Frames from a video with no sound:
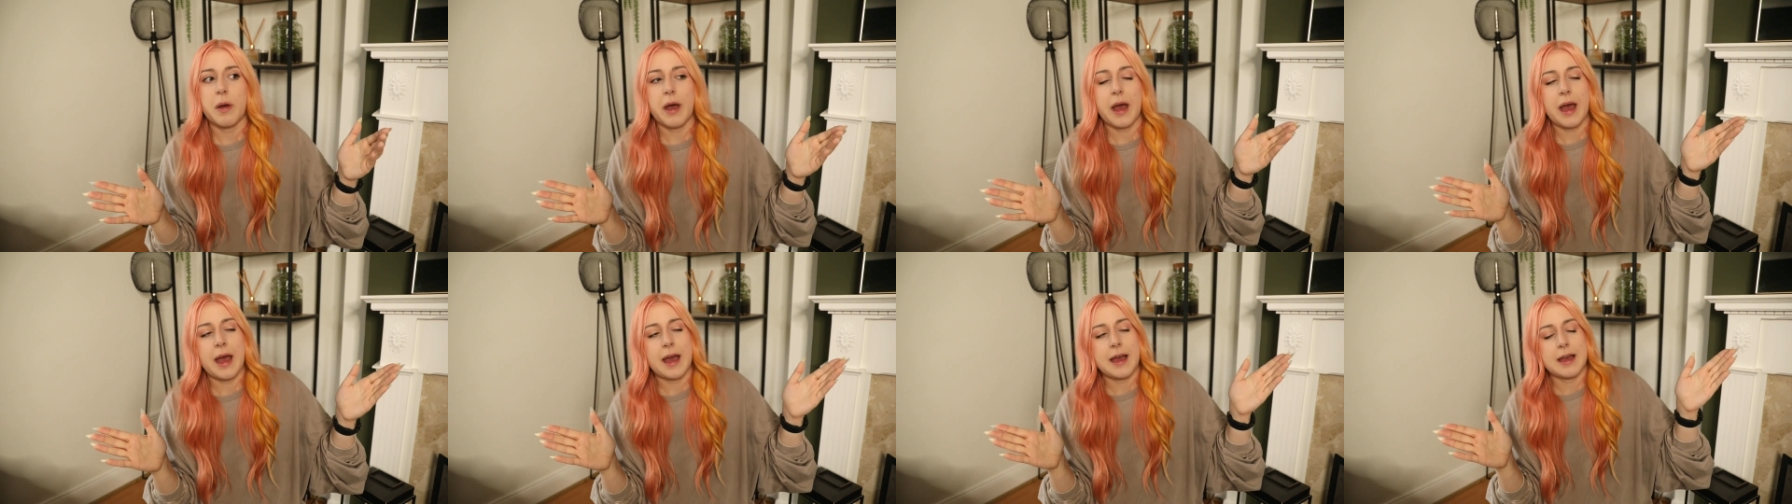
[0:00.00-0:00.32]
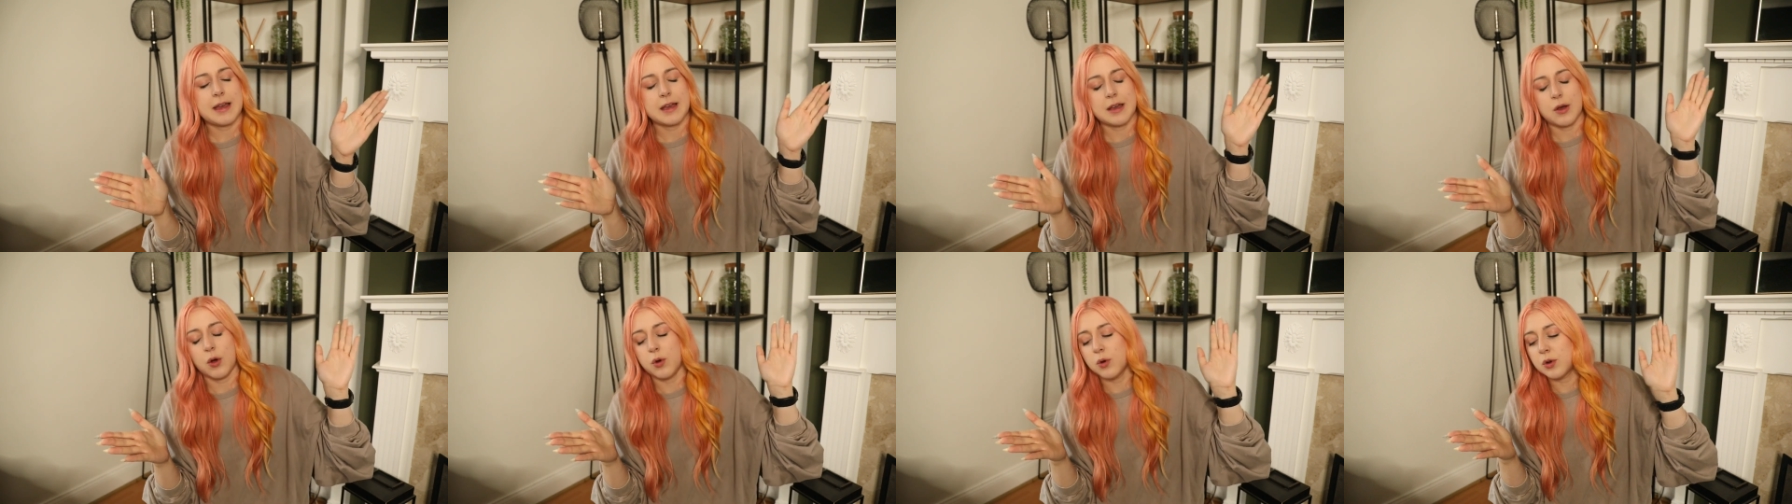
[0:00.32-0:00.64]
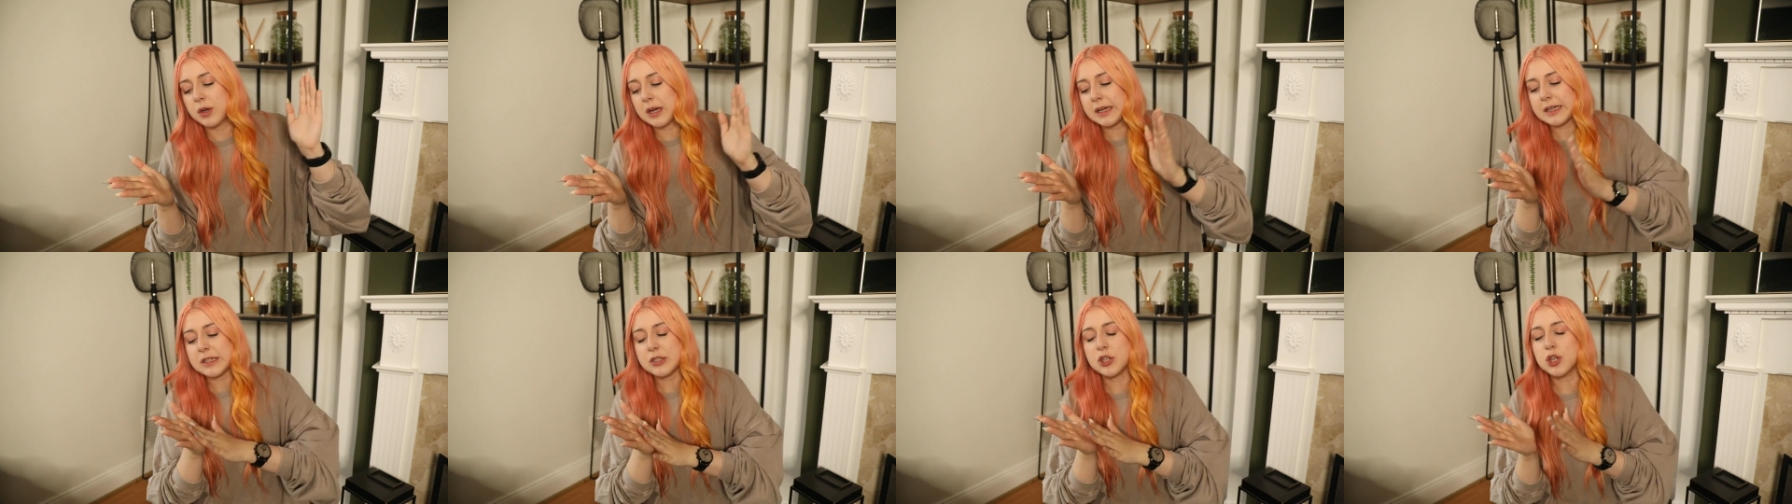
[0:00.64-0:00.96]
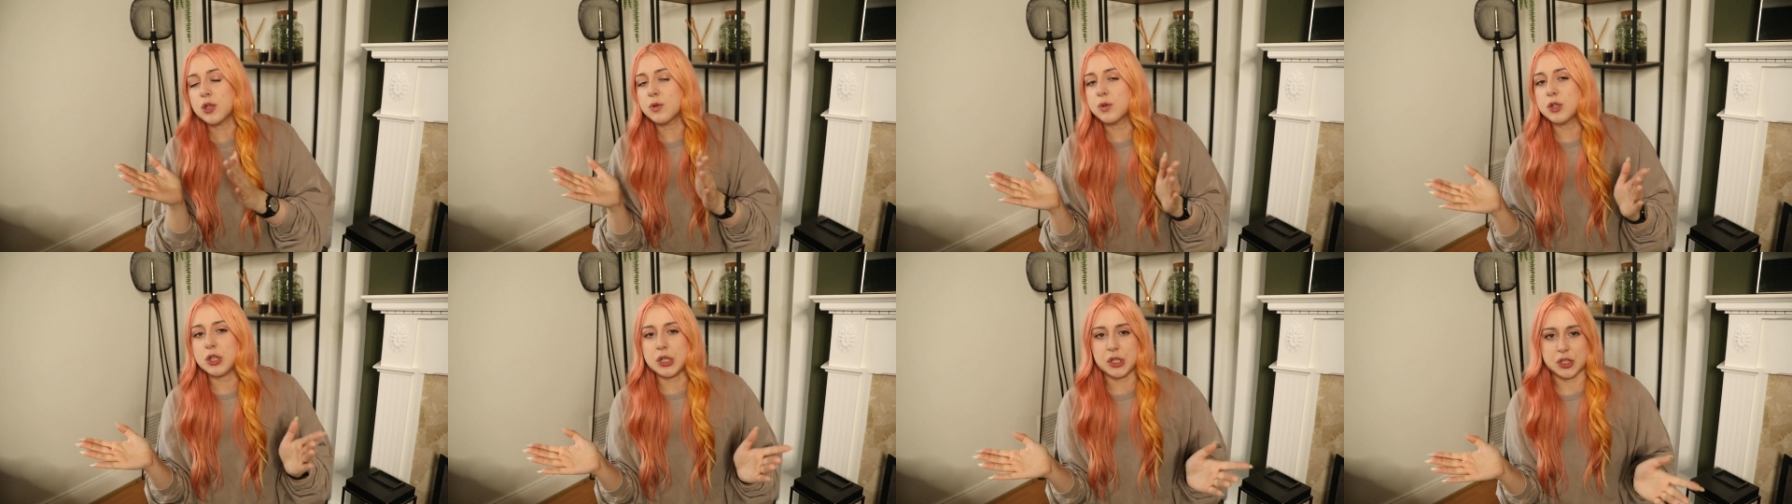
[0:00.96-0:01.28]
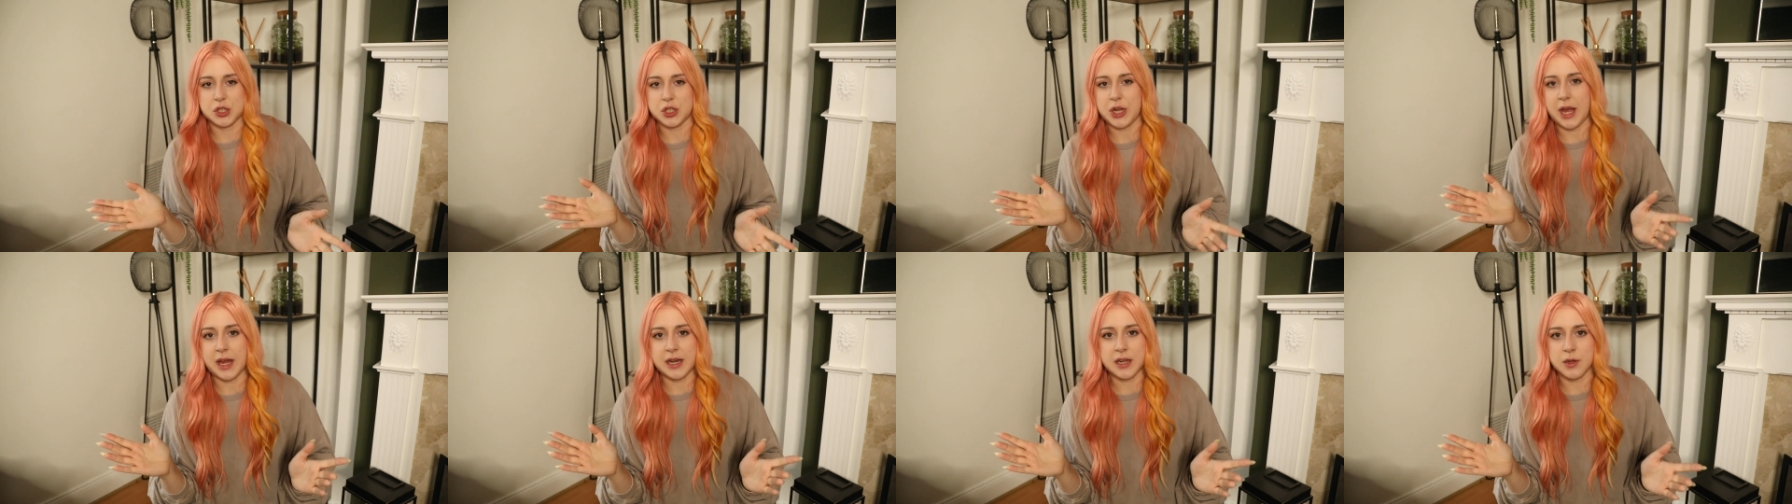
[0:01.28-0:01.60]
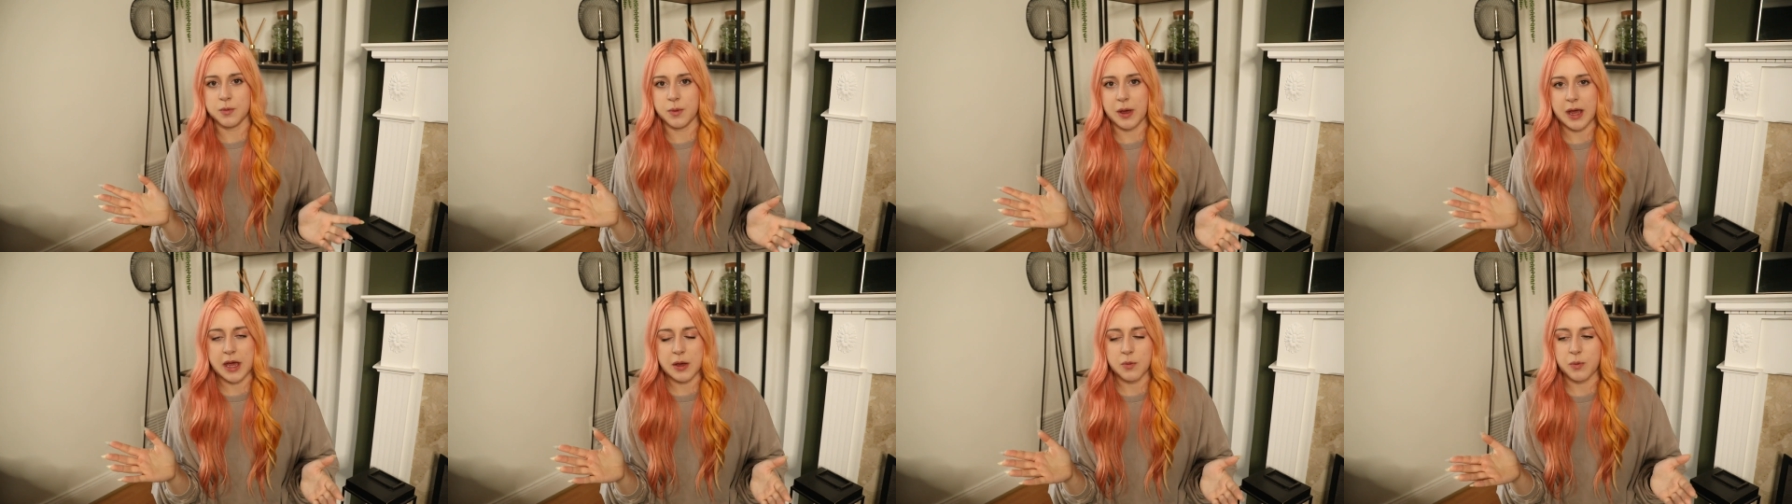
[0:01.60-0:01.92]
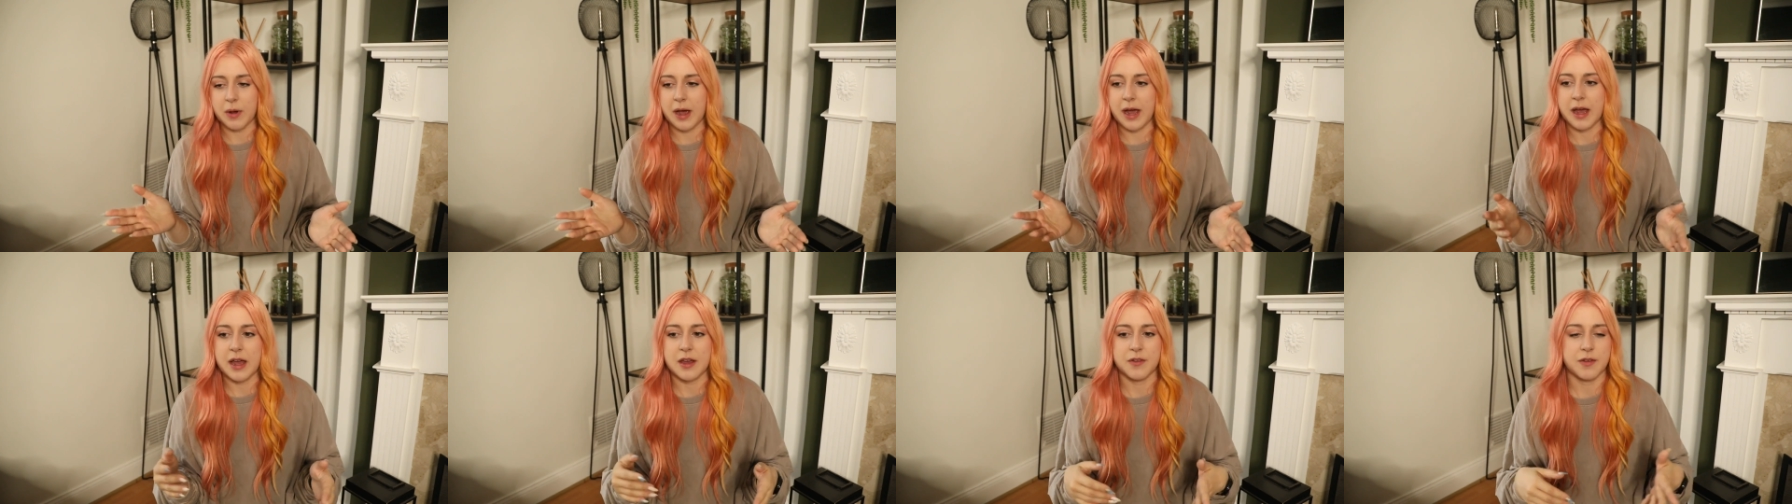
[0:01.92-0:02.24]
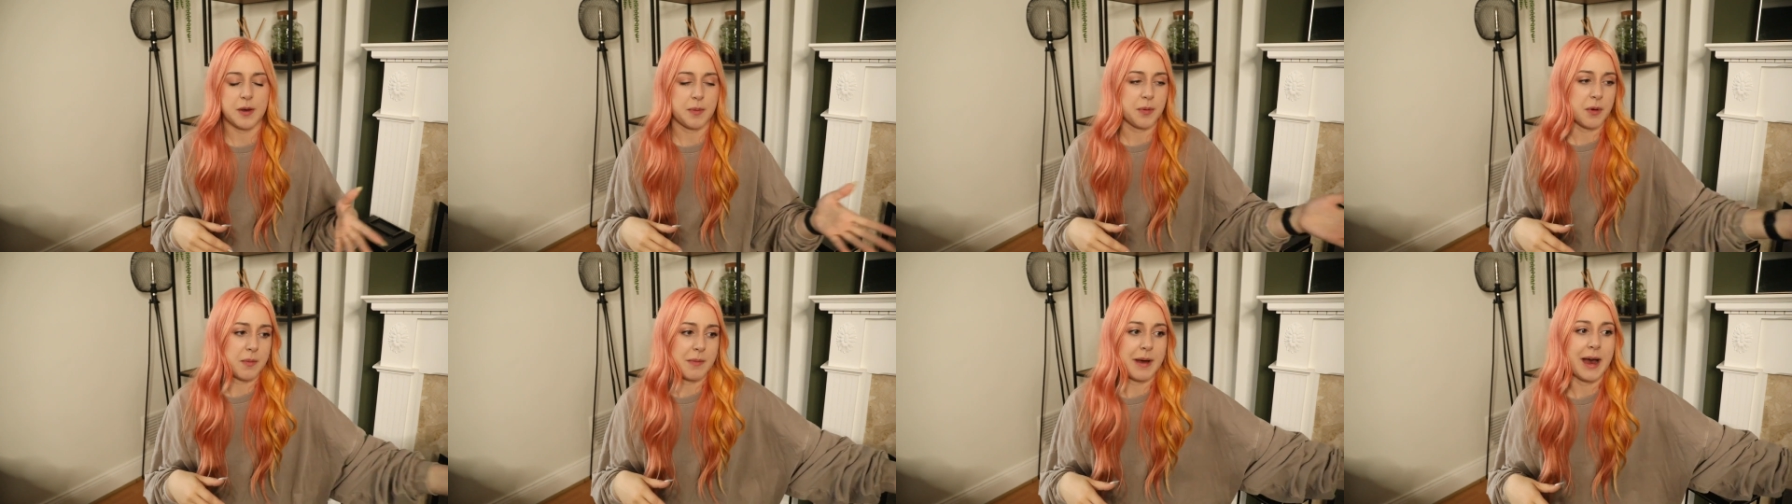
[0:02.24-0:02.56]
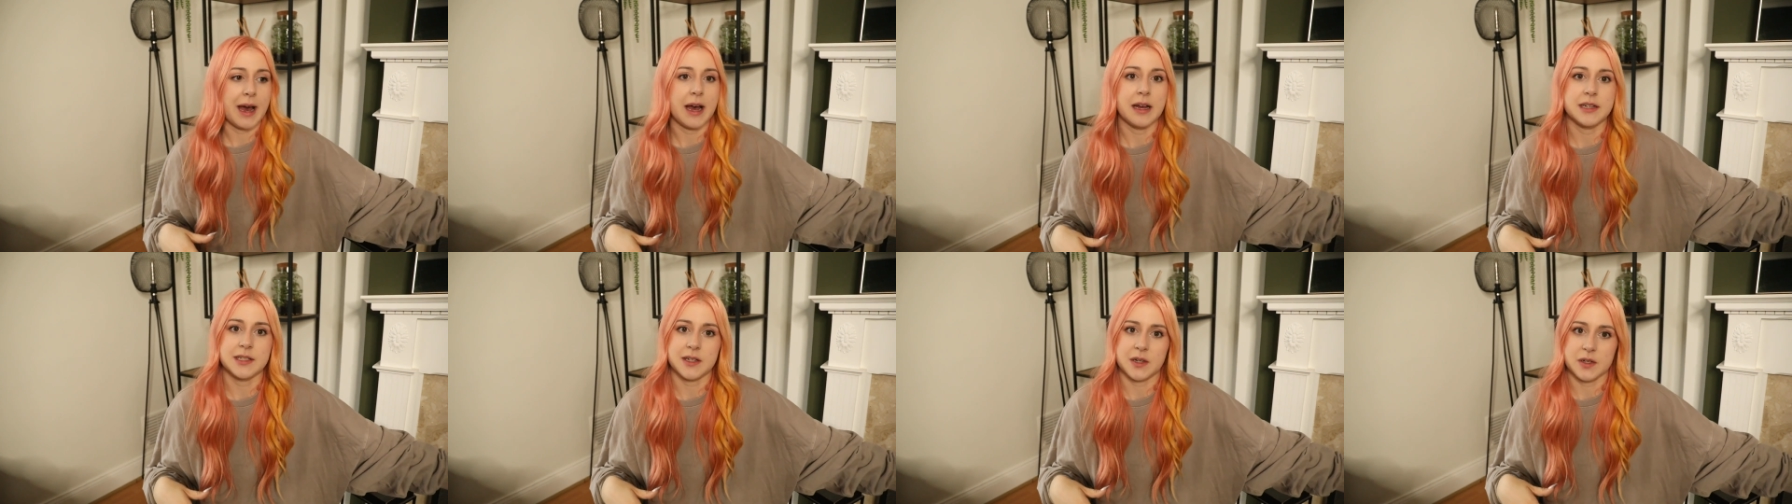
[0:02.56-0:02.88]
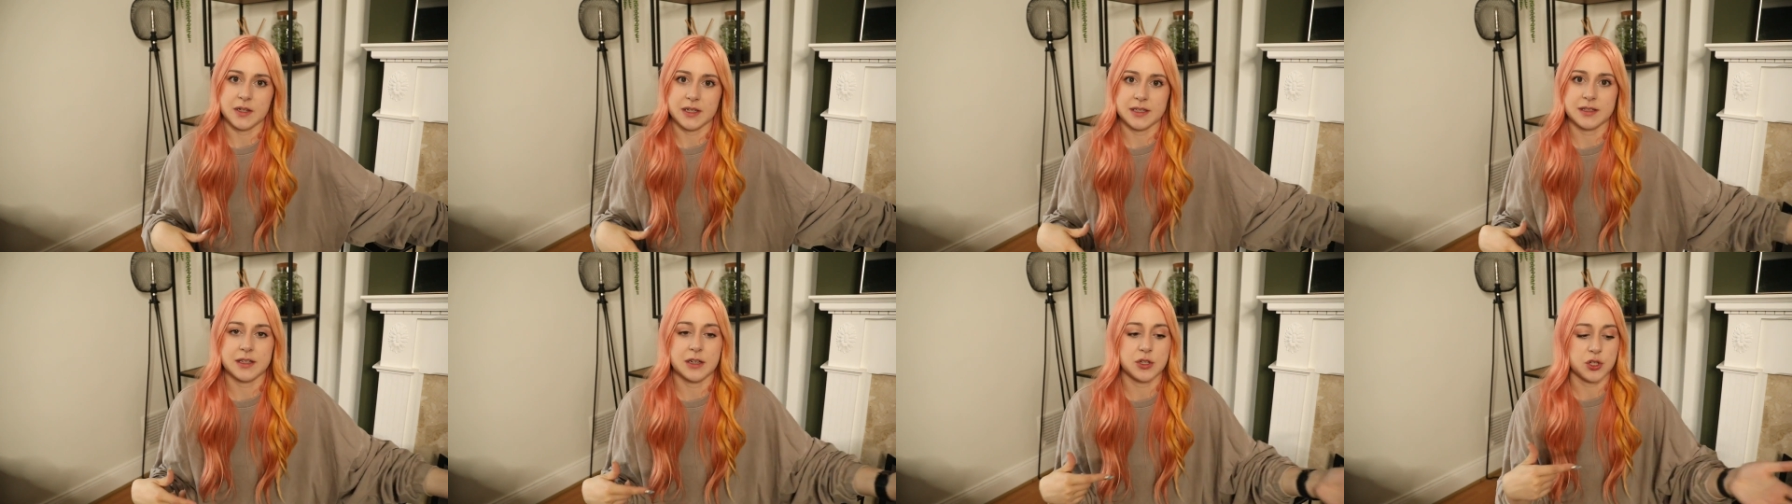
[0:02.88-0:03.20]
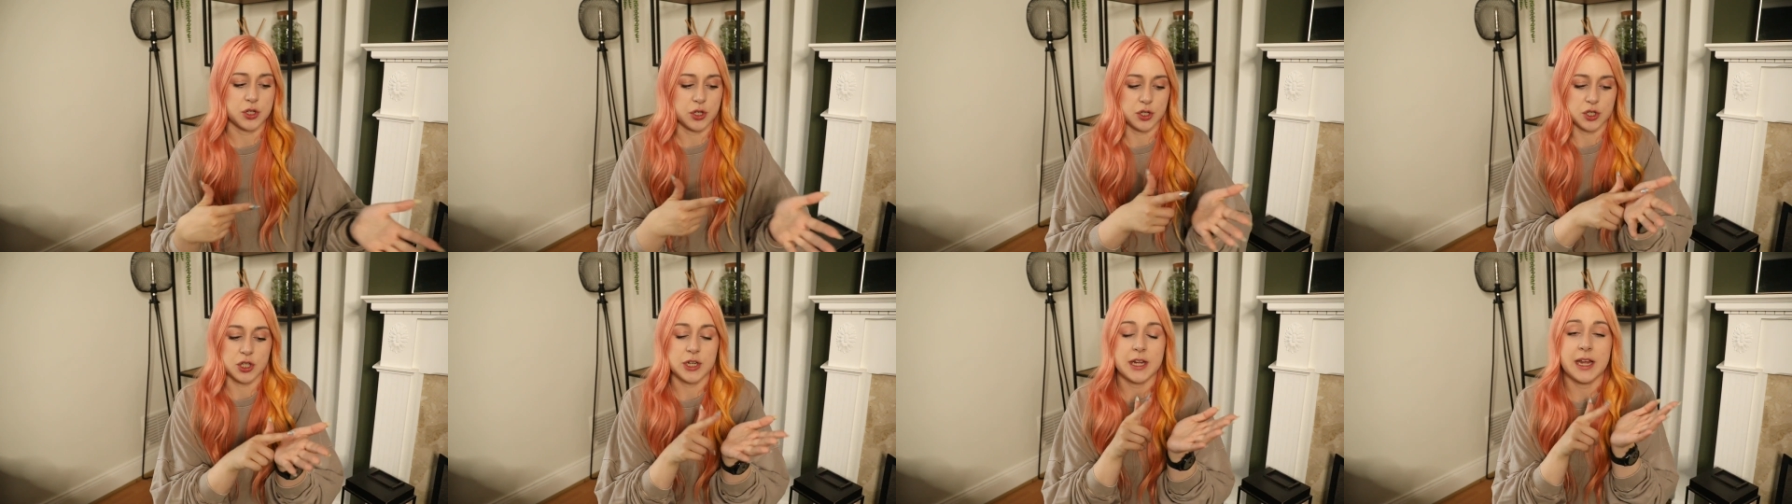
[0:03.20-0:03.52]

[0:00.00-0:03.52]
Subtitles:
Oakley knew touch anyway, where if I put my hand out and I said touch,